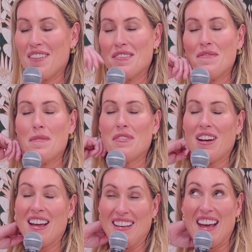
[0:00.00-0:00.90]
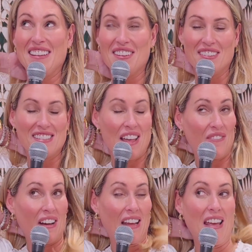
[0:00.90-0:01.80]
remember. I know, isn't that
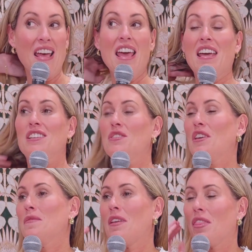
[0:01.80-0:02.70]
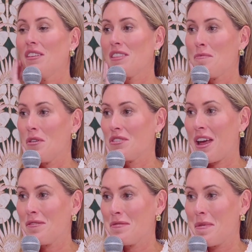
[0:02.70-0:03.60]
funny? Because you think about the things they post.
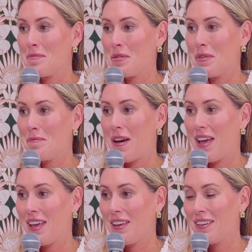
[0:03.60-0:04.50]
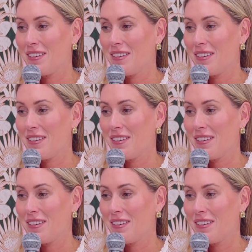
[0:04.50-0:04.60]
I remember when I